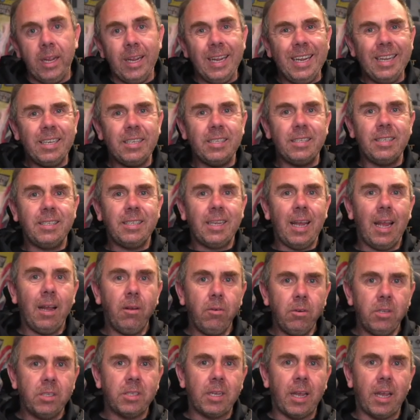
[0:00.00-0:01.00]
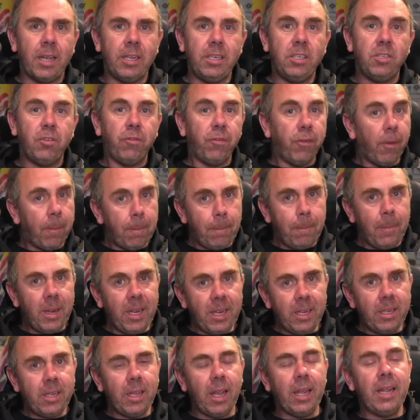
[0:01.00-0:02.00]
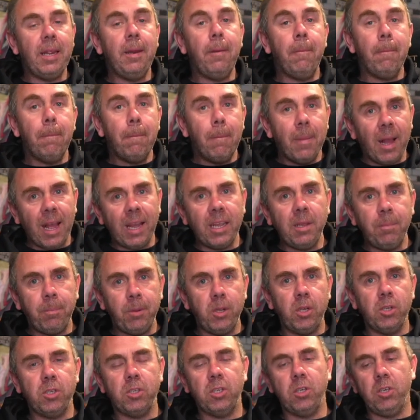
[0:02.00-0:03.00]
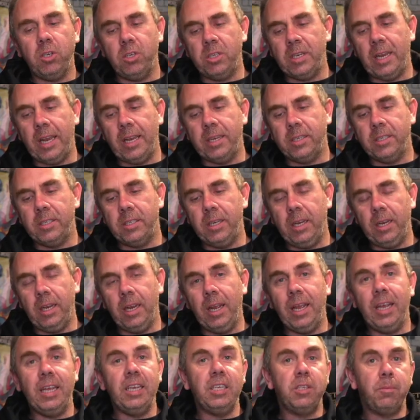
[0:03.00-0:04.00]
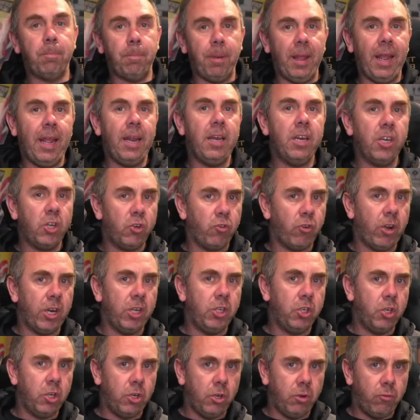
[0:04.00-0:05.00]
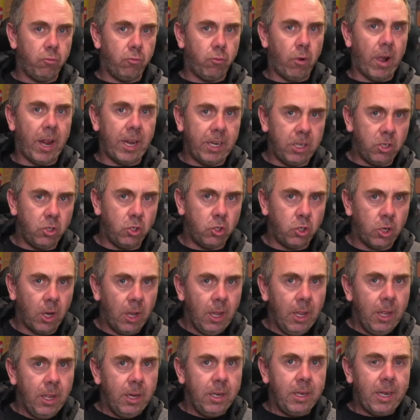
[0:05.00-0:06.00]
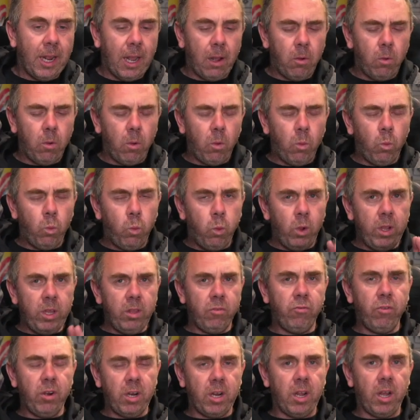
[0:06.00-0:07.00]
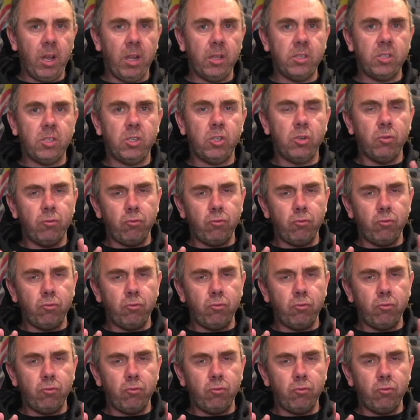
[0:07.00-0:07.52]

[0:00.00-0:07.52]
Its downsides for me in my personal testing is penetration and range. Now, with regards to